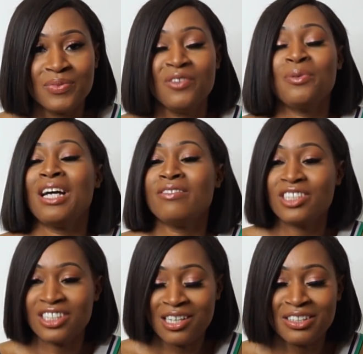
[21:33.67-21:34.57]
If we have
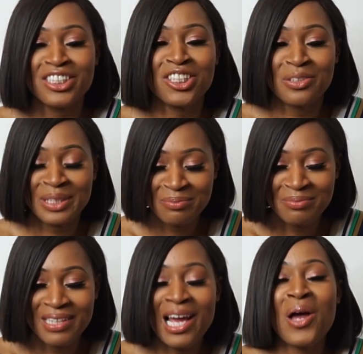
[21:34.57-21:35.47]
to shout and
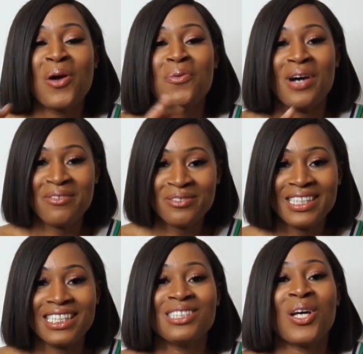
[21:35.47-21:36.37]
scream, whatever
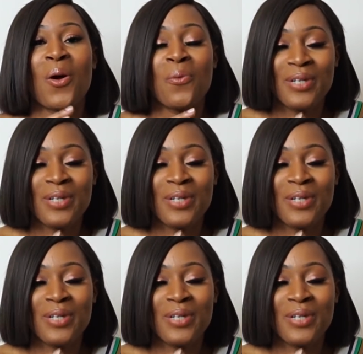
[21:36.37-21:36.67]
it is,